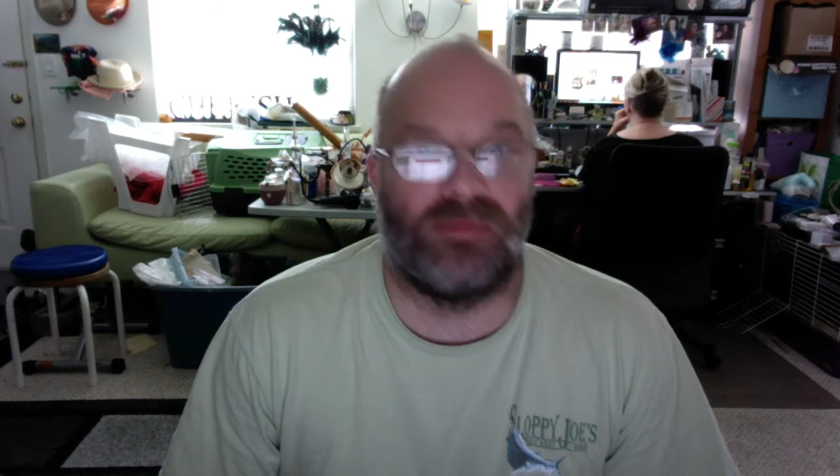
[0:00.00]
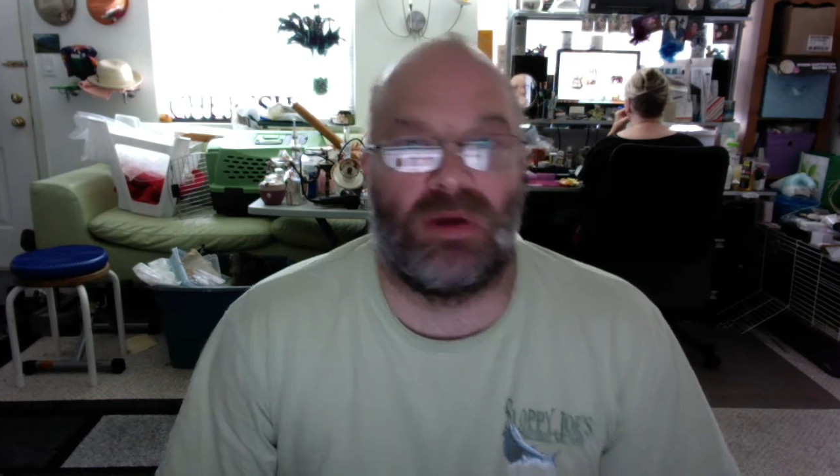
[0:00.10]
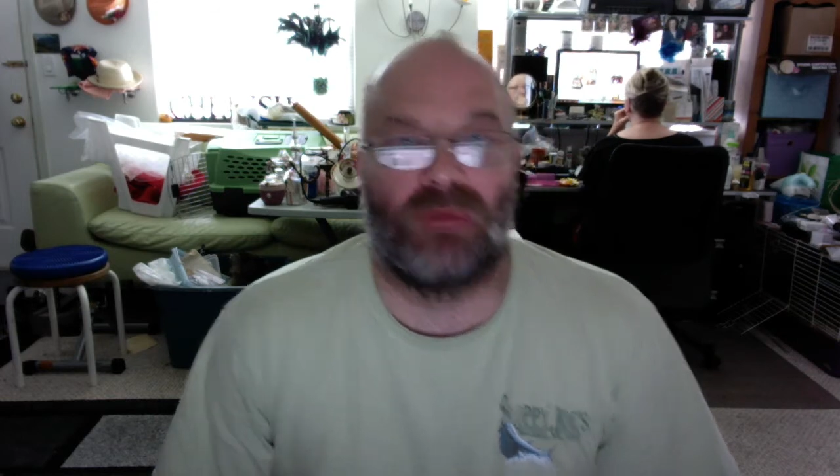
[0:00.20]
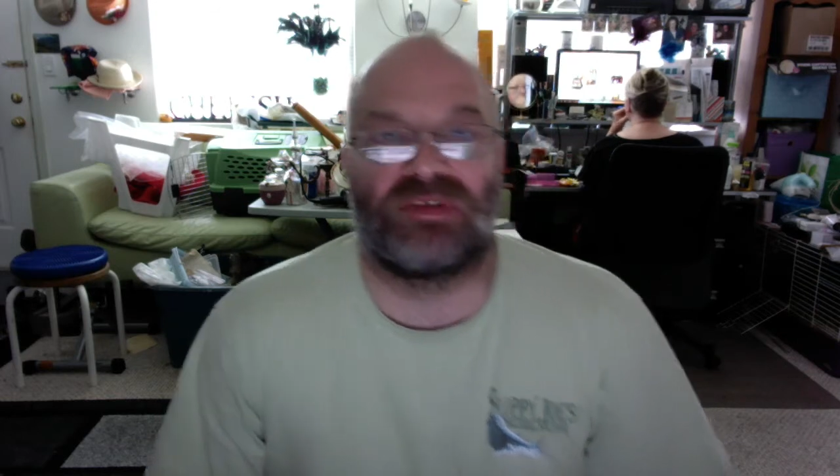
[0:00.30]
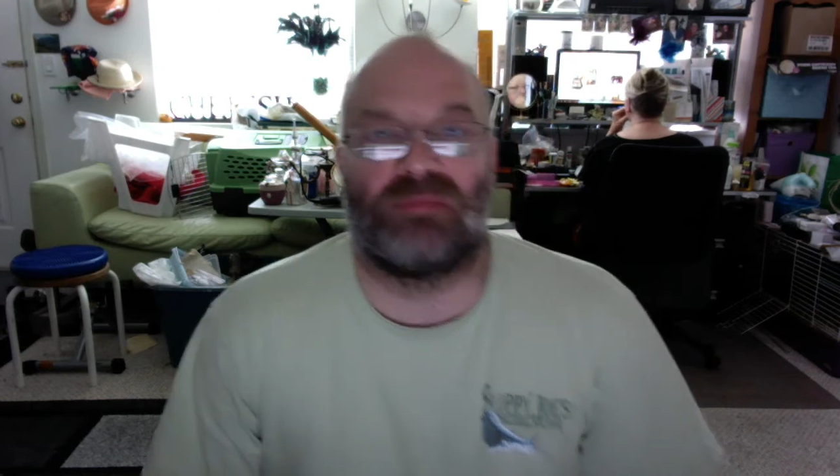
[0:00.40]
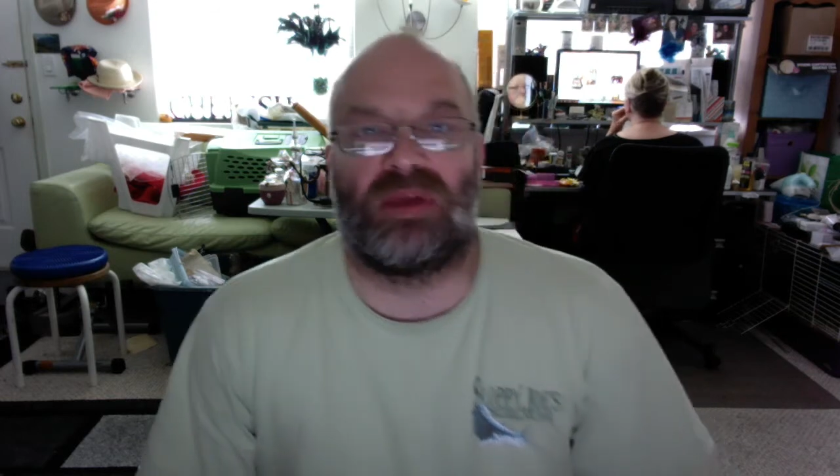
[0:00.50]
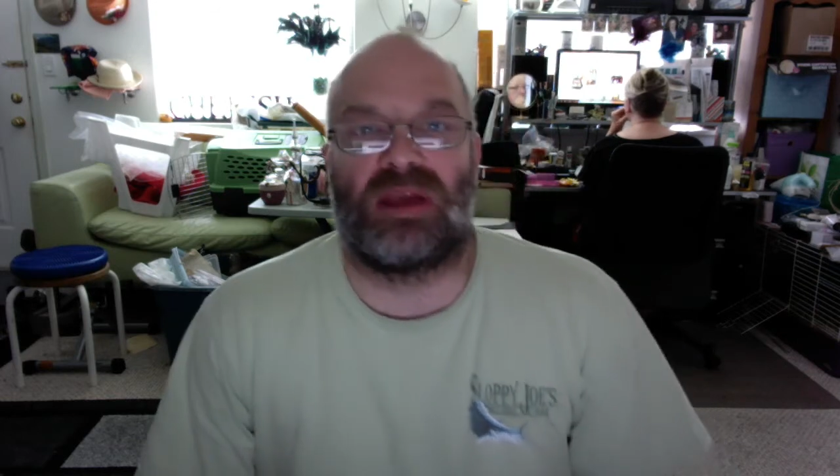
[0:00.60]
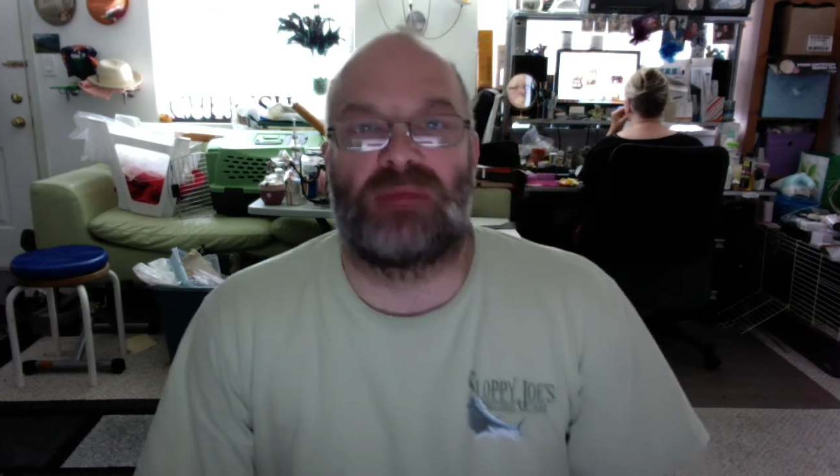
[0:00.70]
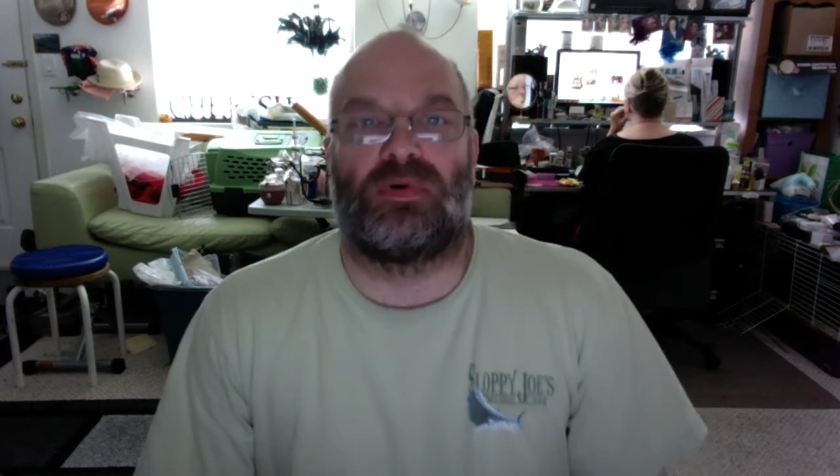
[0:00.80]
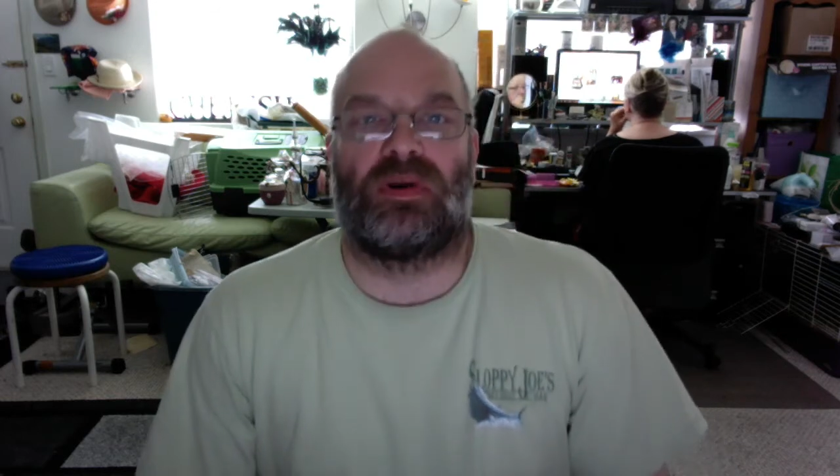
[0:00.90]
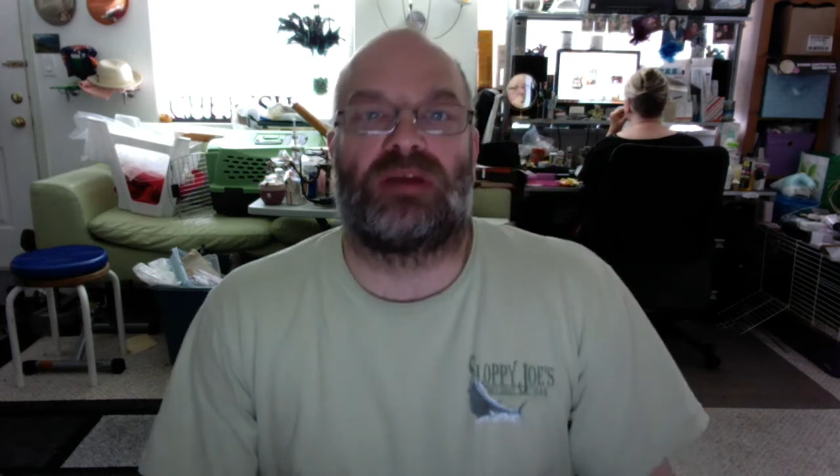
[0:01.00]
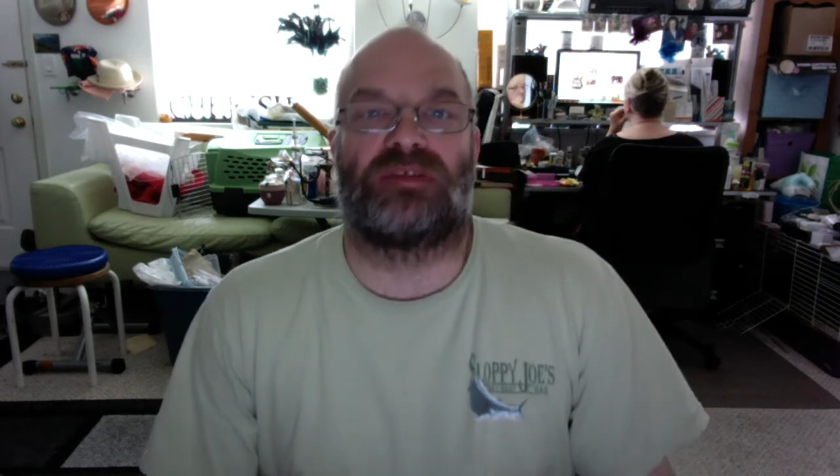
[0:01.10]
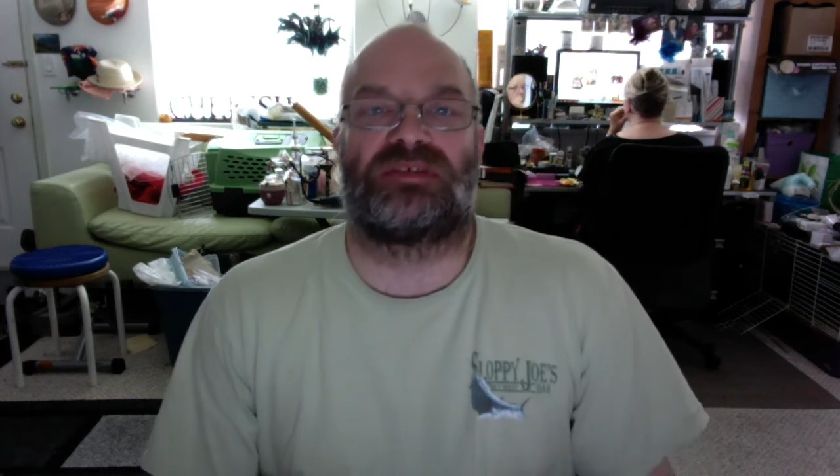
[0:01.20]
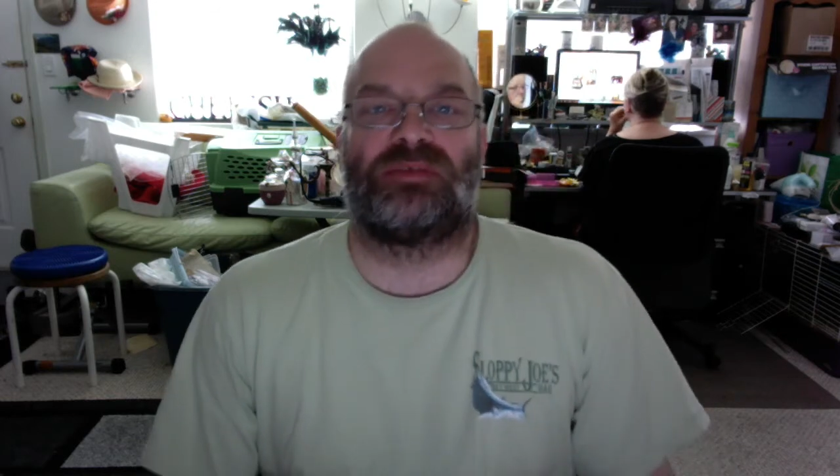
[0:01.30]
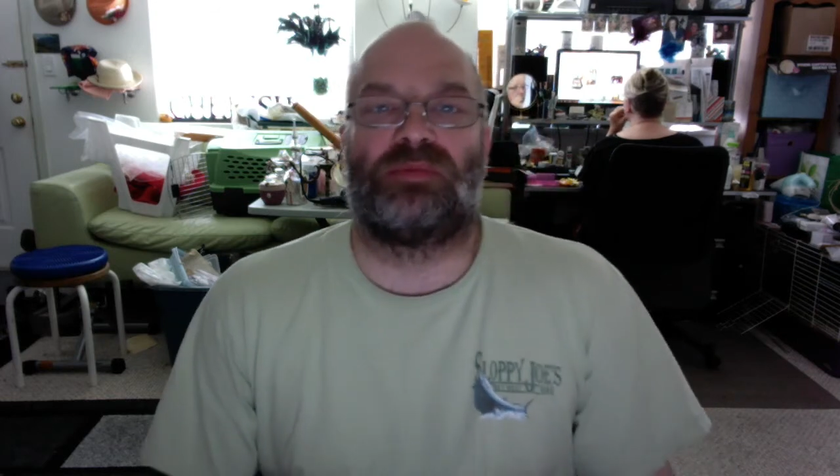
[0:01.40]
I was a bag boy at a
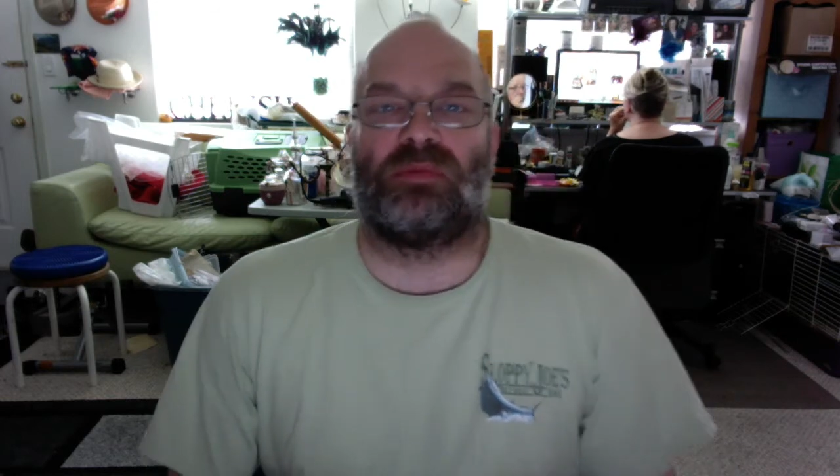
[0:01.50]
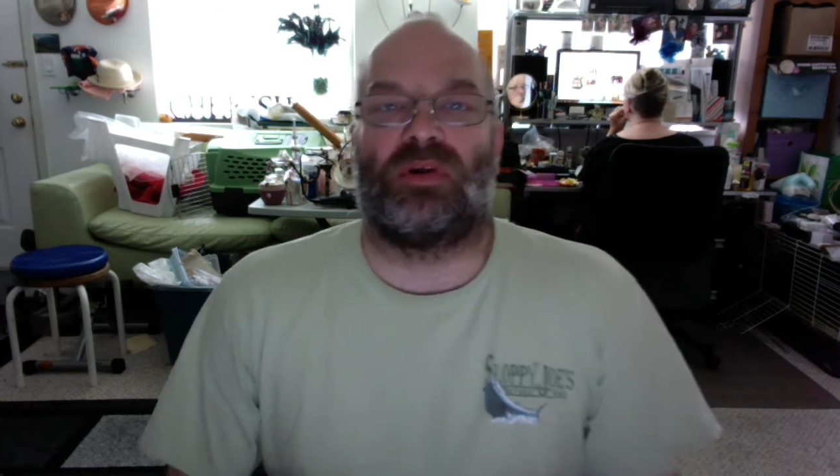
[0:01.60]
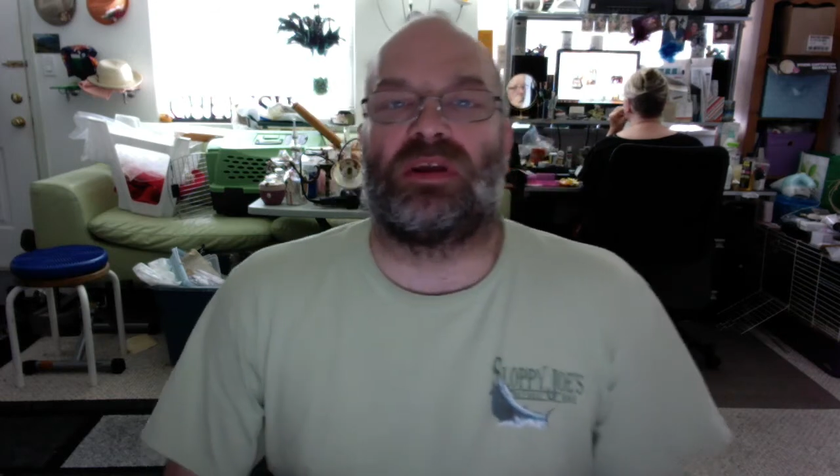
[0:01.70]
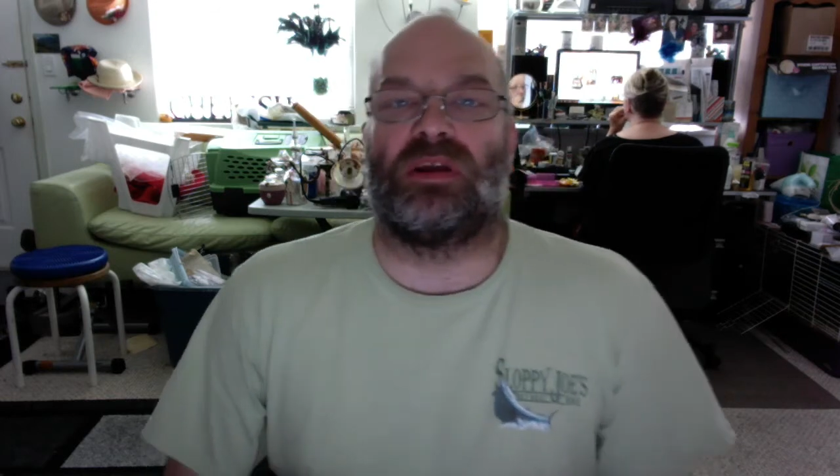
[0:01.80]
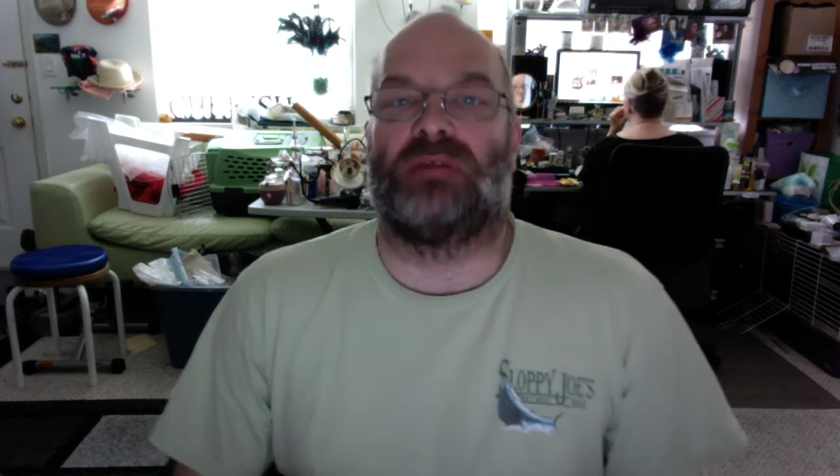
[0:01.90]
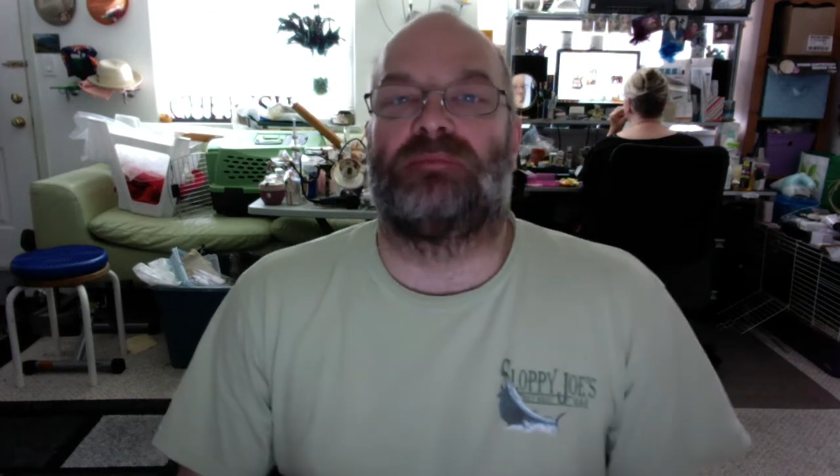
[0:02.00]
supermarket.